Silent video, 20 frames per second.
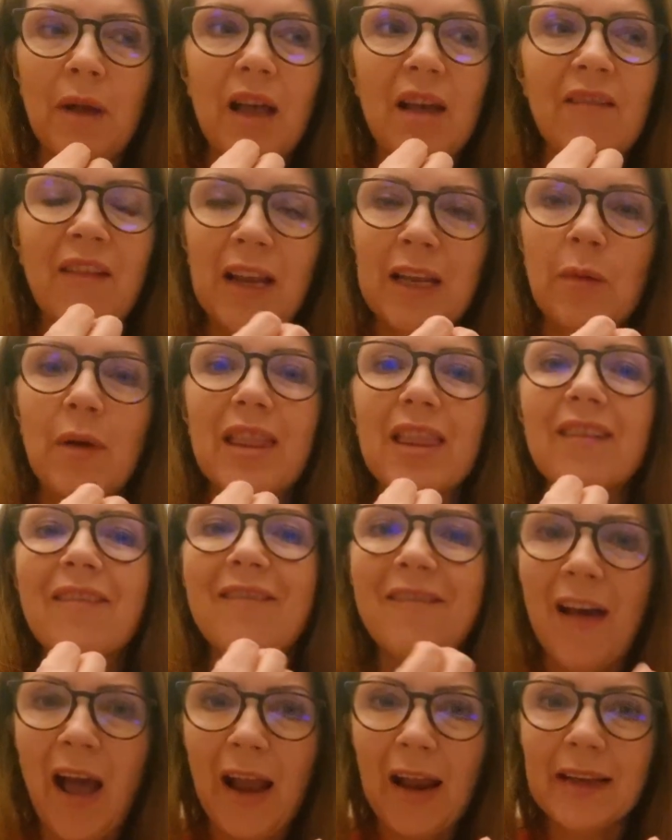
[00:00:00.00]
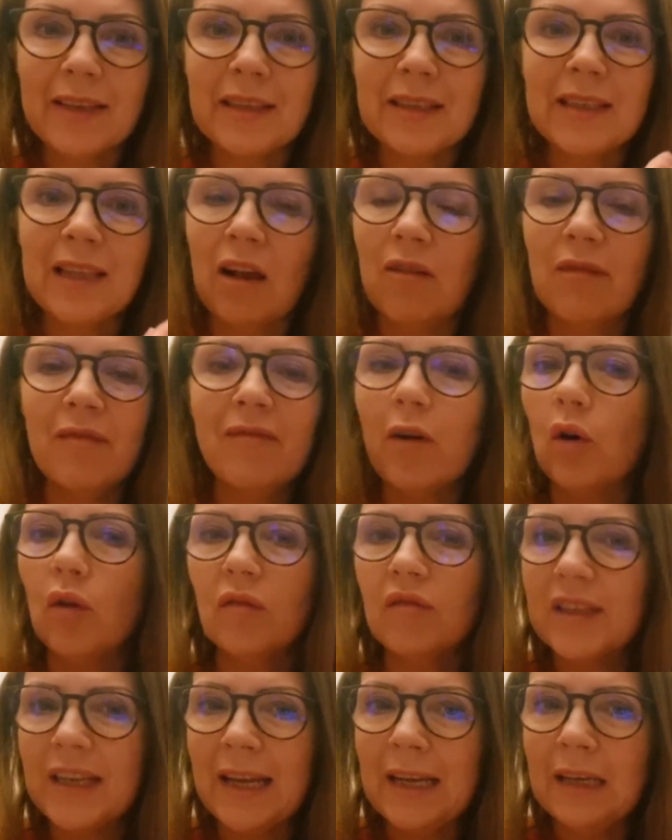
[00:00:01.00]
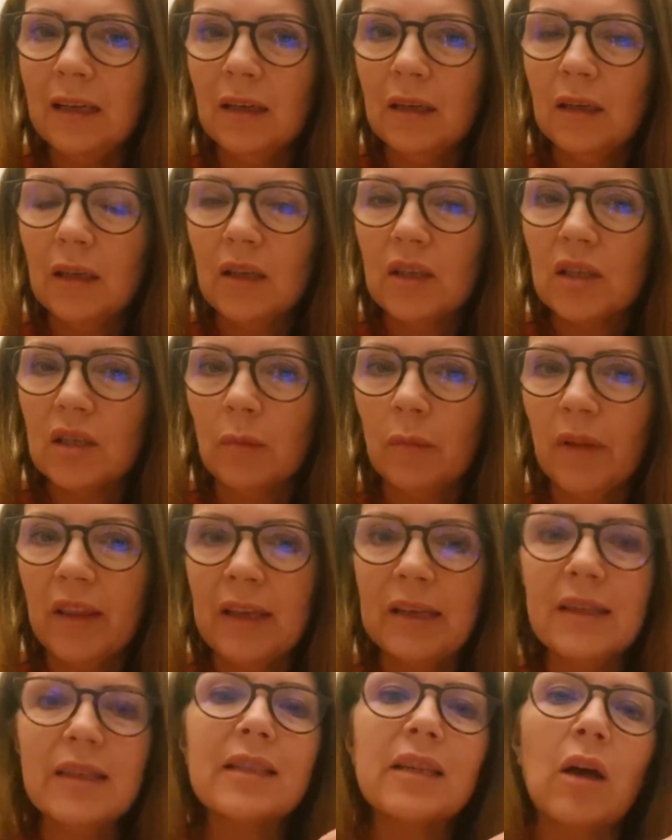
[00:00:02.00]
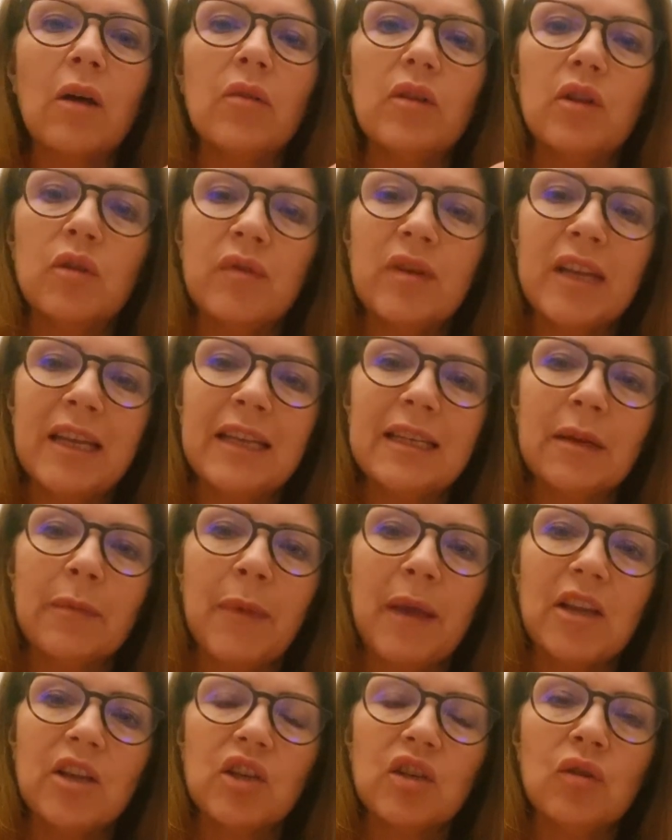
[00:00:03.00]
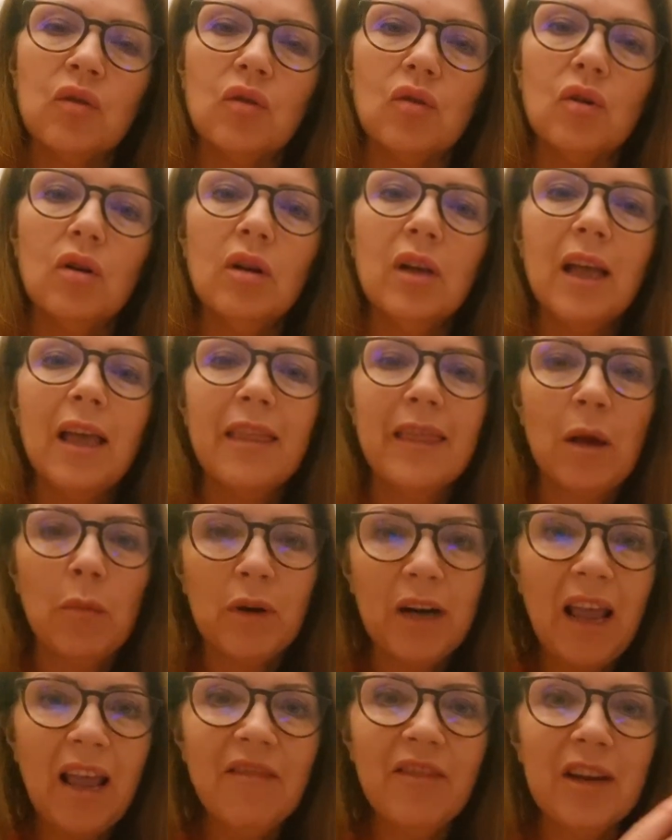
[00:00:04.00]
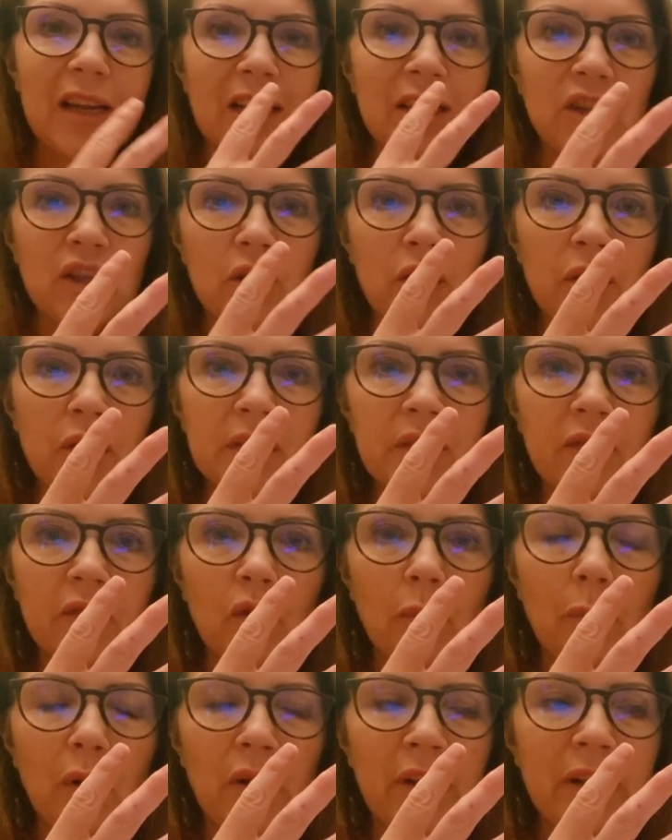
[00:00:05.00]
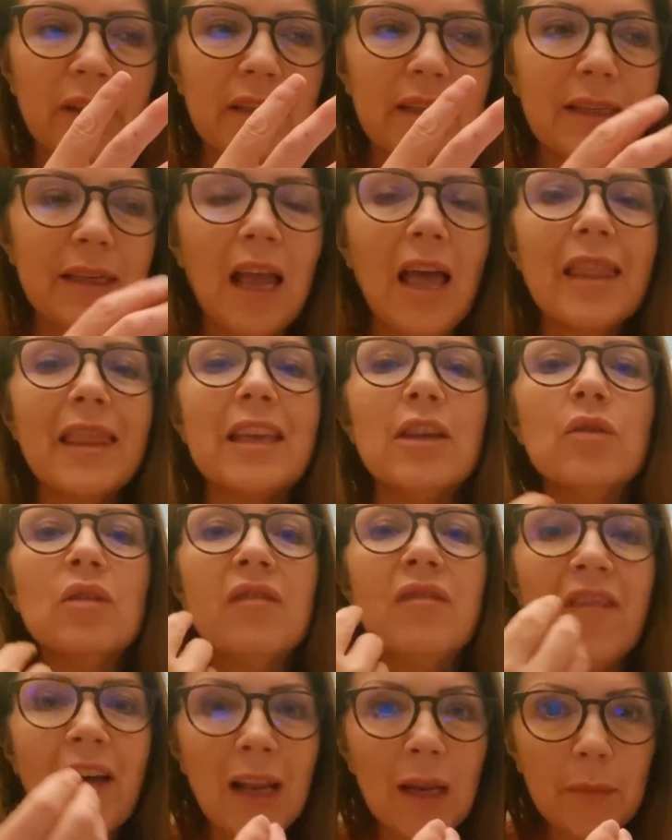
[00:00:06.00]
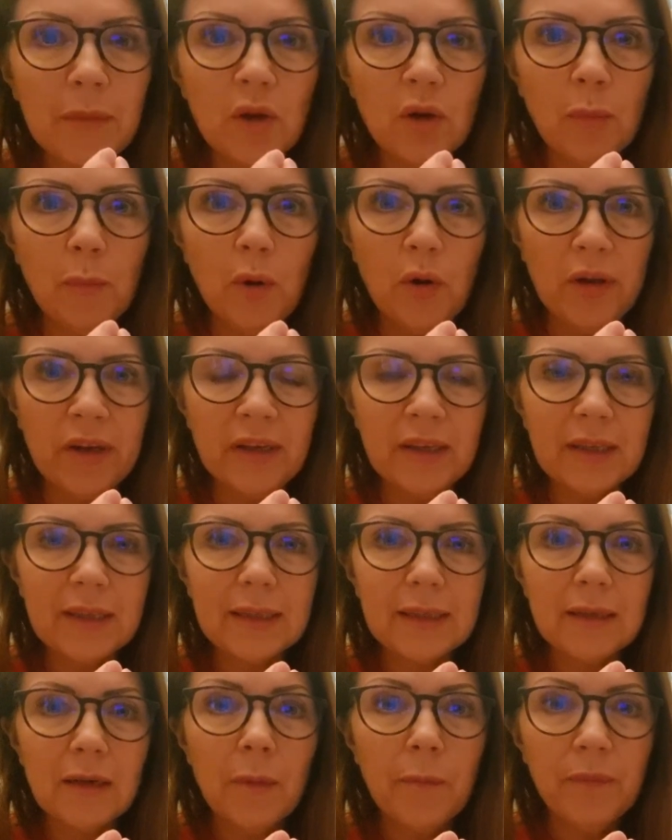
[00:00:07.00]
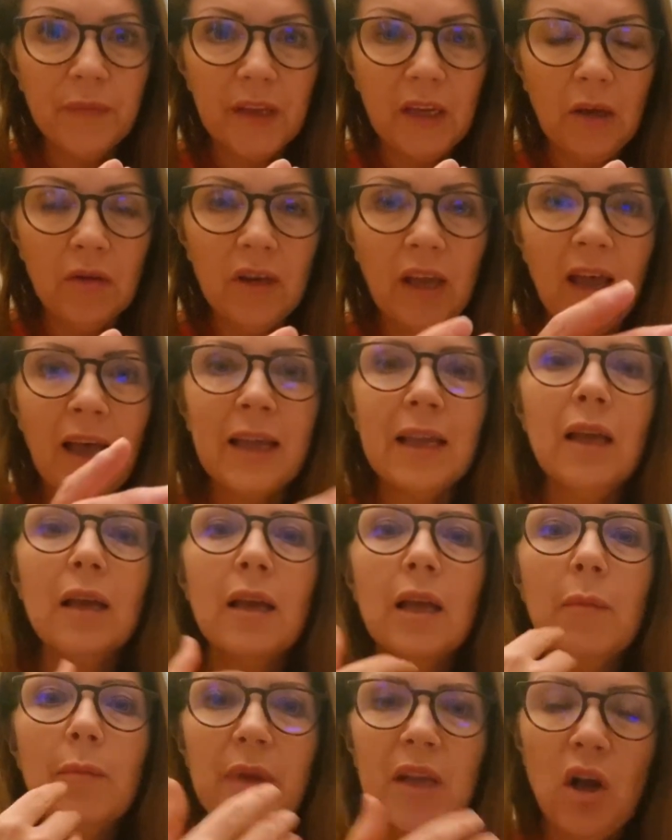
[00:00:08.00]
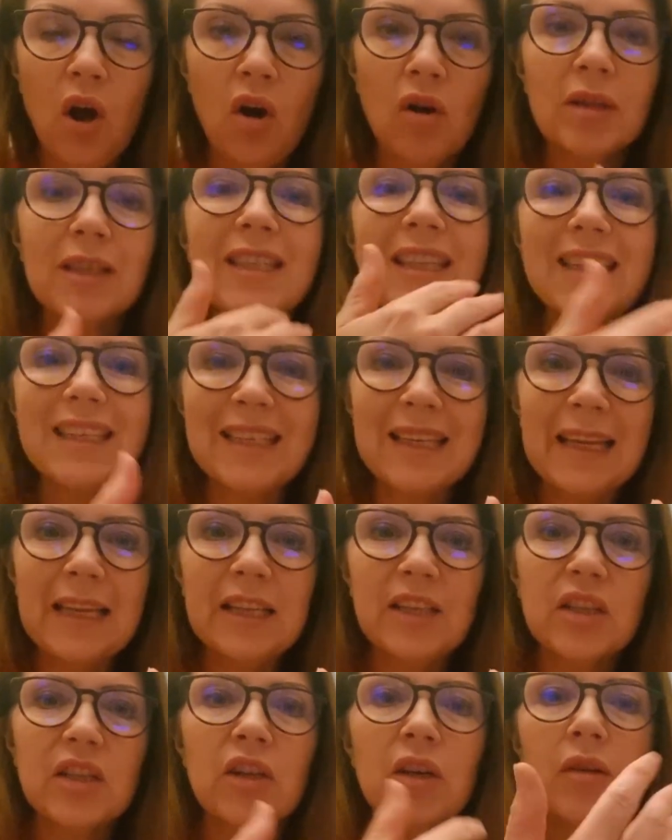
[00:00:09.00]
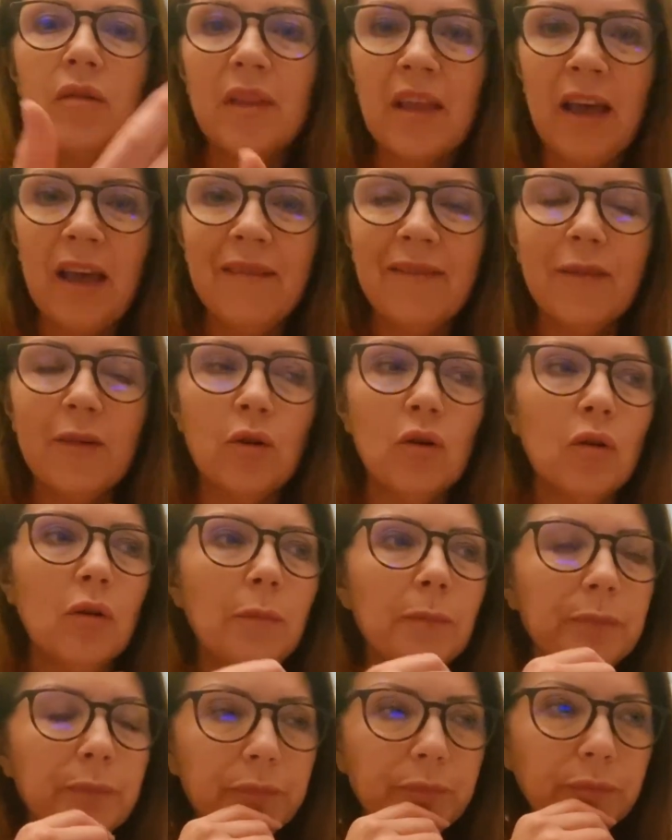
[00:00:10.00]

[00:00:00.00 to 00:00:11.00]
evaluate the factors that are involved in something. So you need to make sure that whatever it is, you use 4 points, that you develop your points, okay, because this leads to, therefore,